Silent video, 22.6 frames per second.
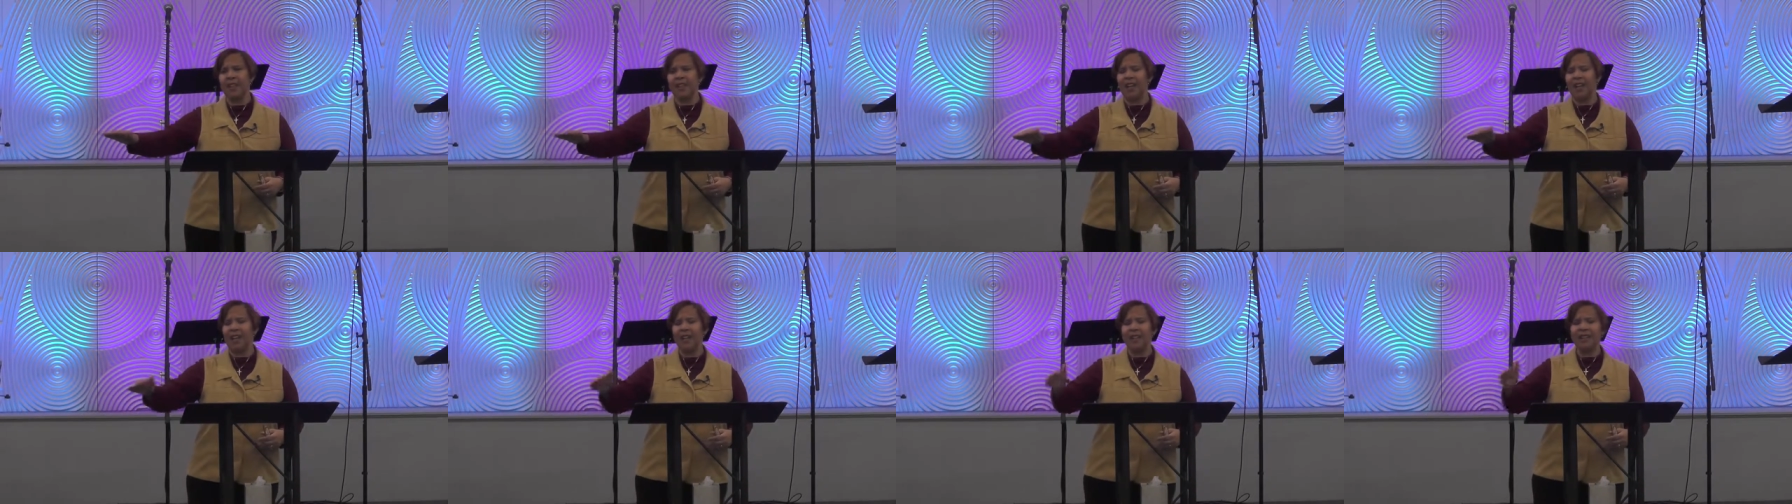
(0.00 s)

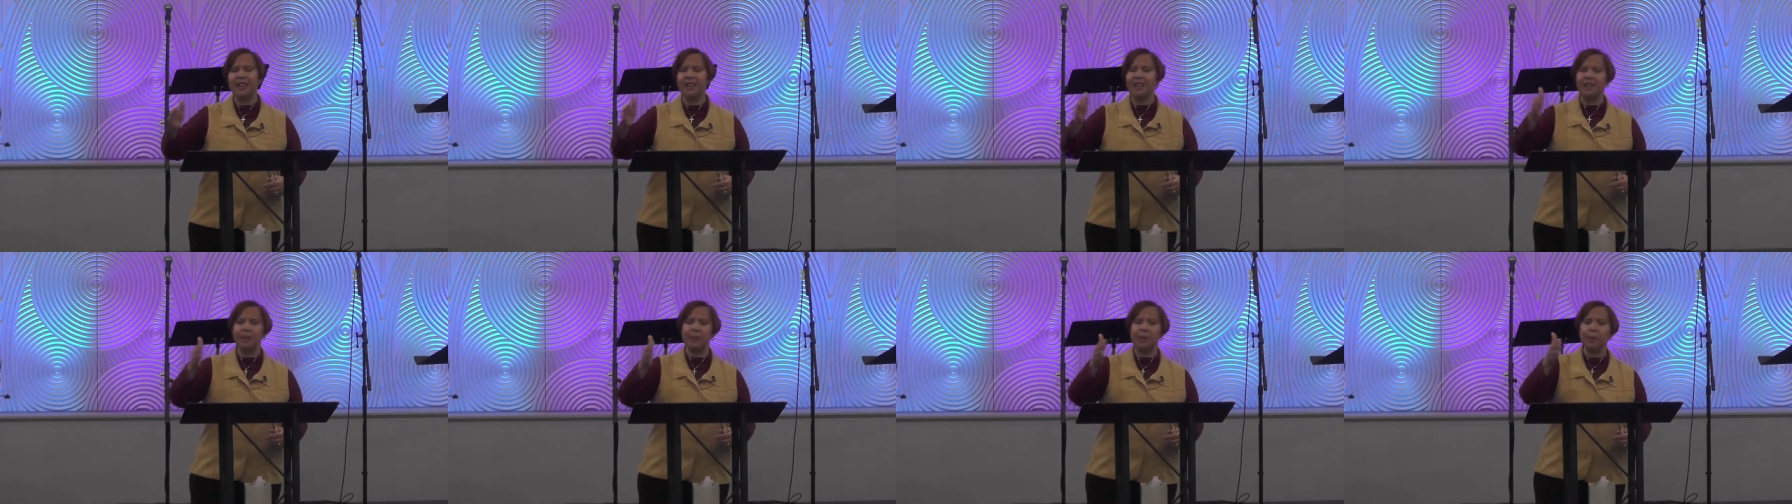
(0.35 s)
And it
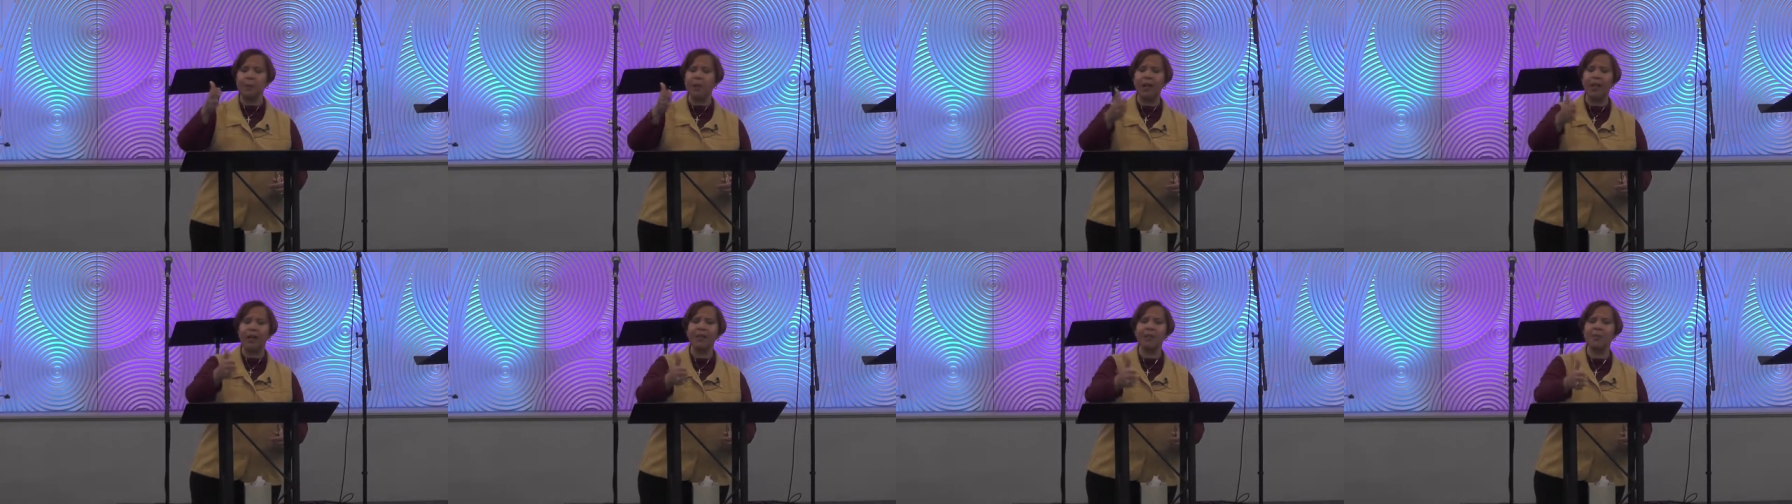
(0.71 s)
is a
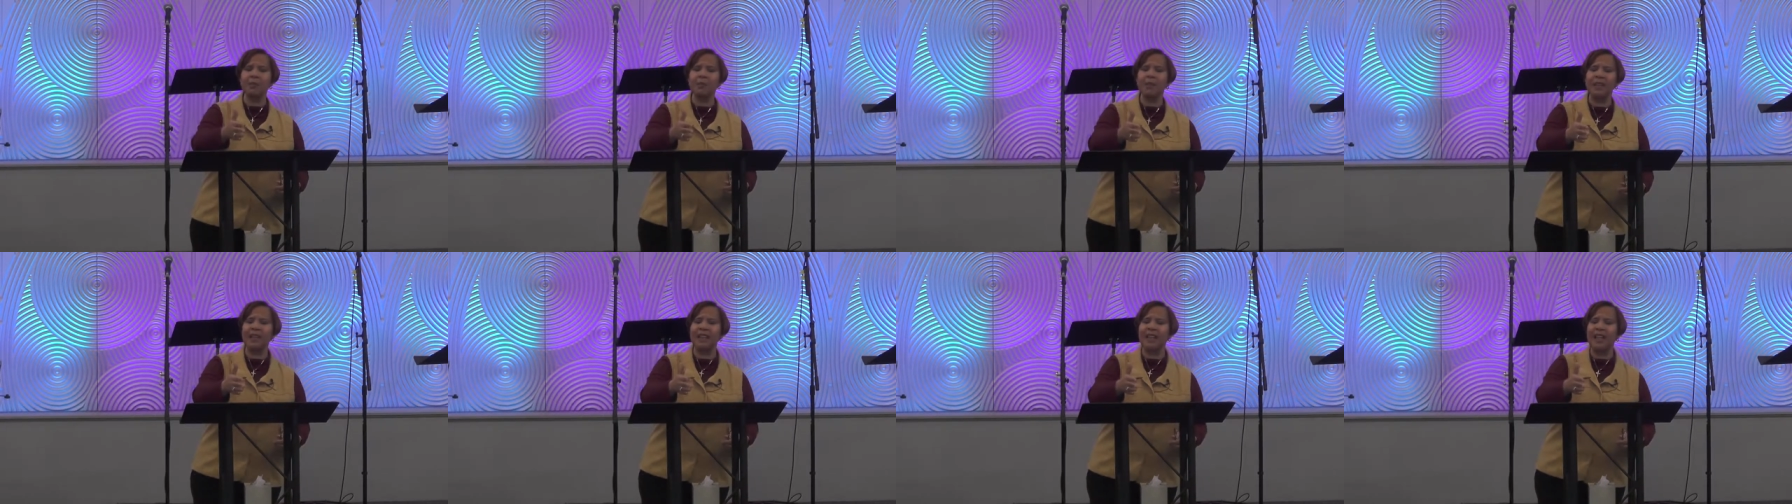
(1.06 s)
part of
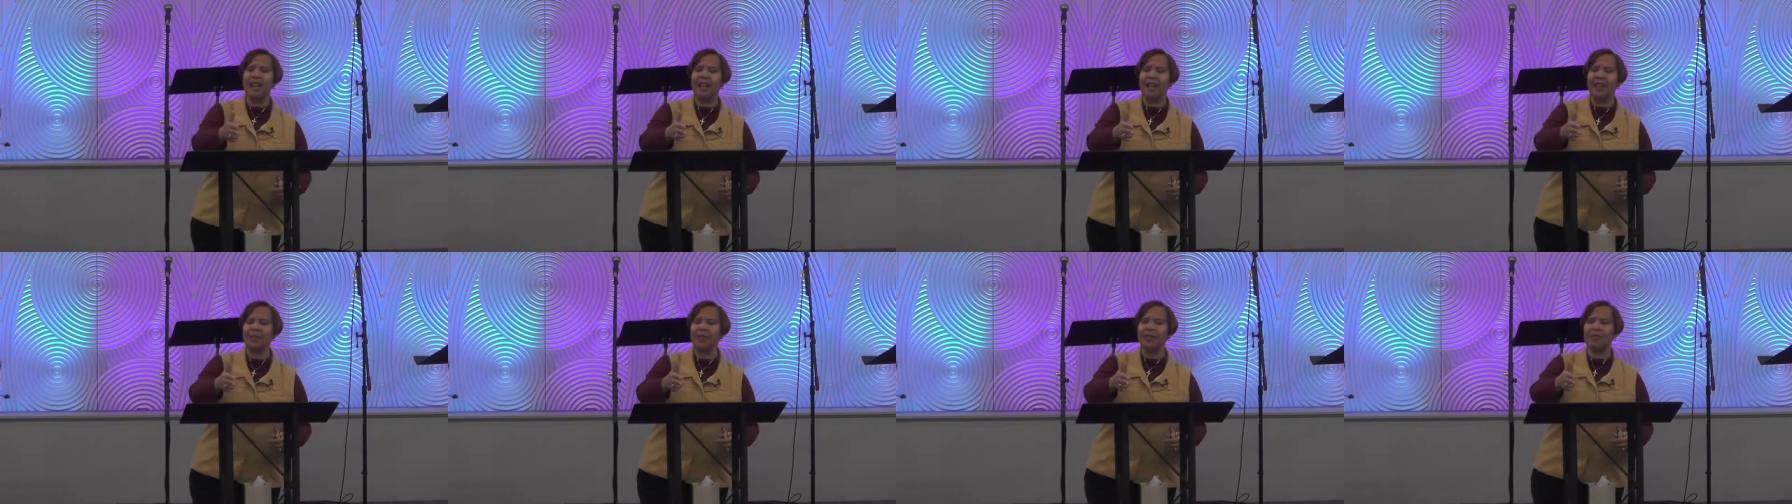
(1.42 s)
my
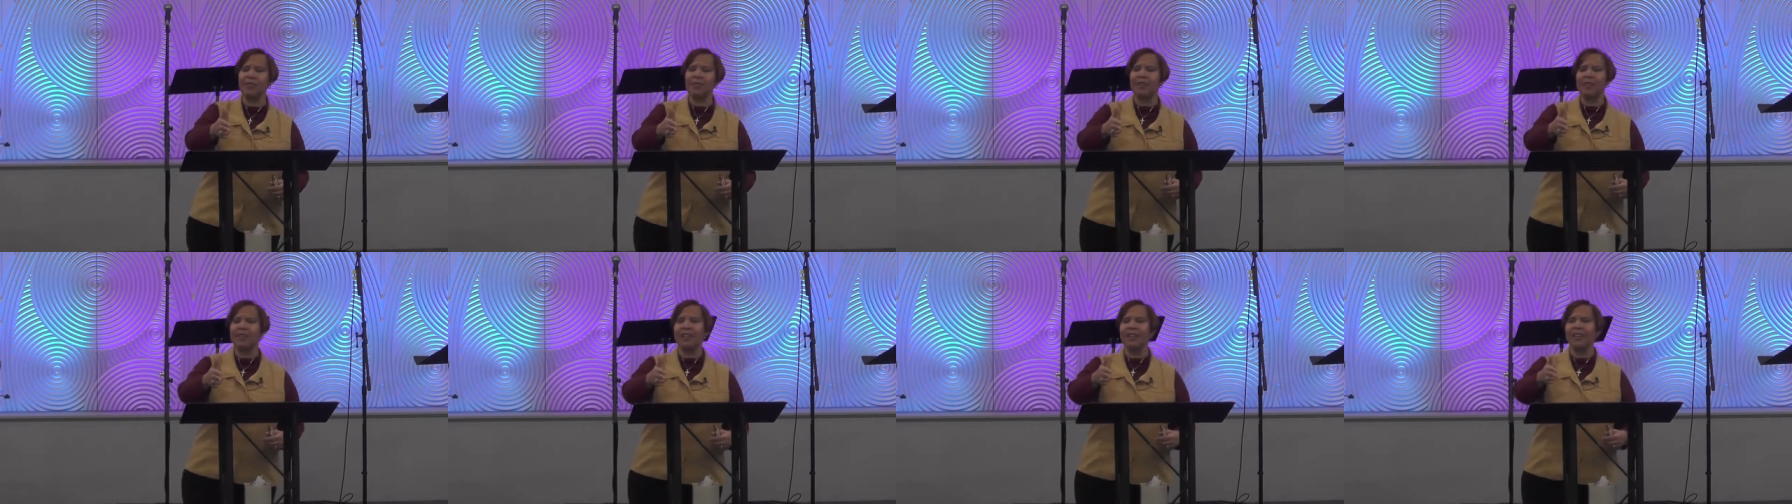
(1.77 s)
life